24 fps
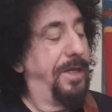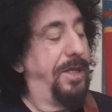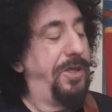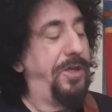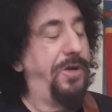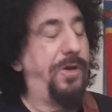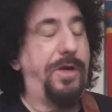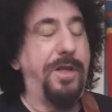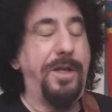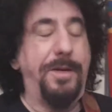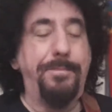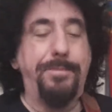
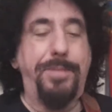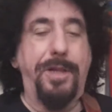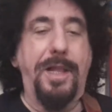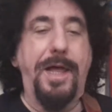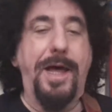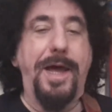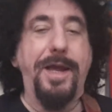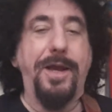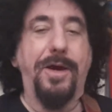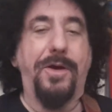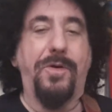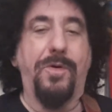you can
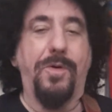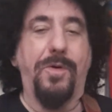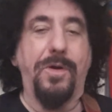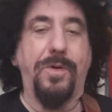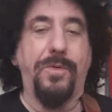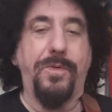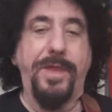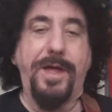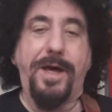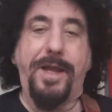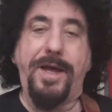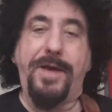imply a chord
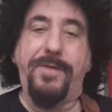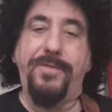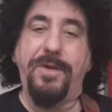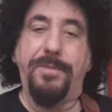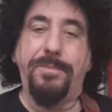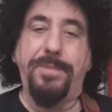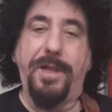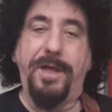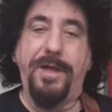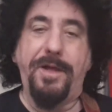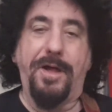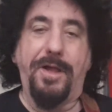without having to
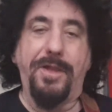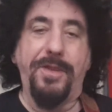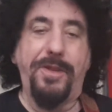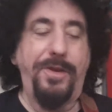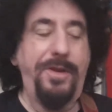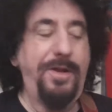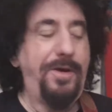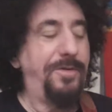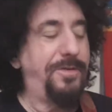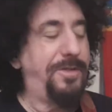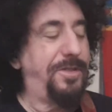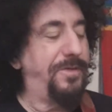play all the
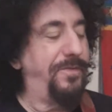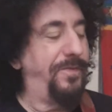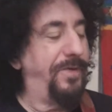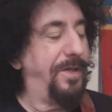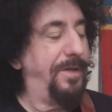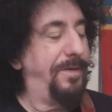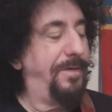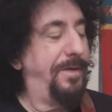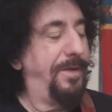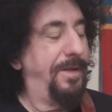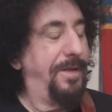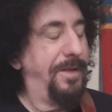notes of it.